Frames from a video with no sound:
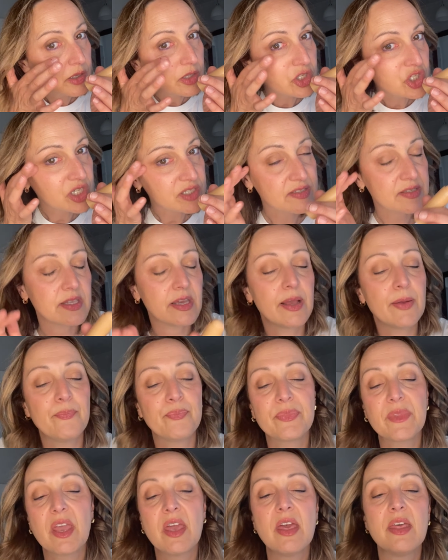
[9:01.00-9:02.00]
Just there.
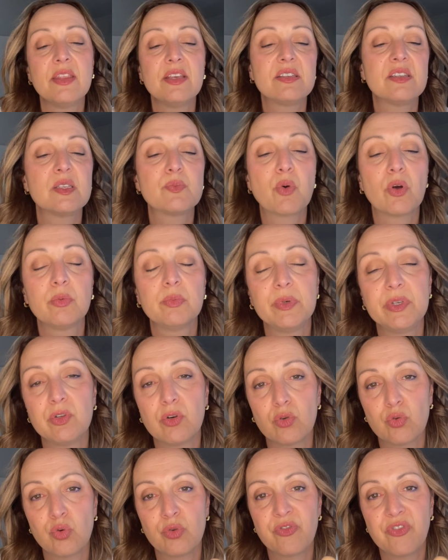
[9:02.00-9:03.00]
This is probably
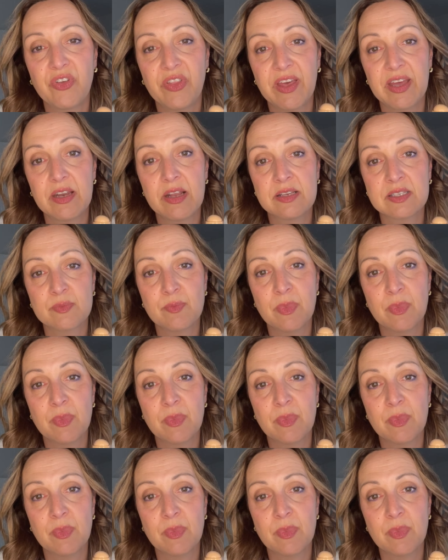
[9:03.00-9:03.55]
not good for that as